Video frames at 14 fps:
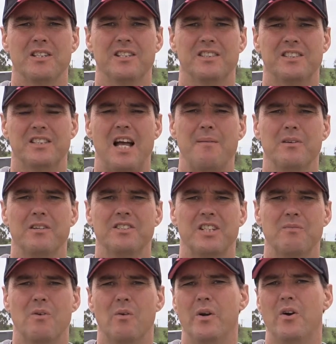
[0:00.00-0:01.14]
the stable and
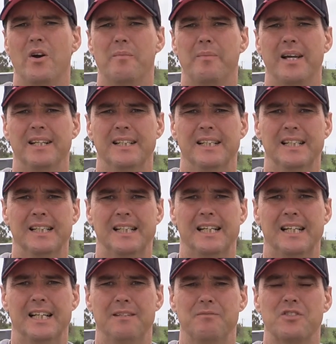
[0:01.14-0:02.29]
seeing what we're on about.
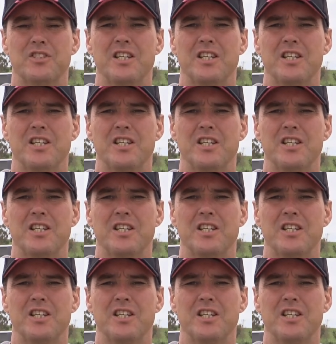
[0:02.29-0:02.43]
Um,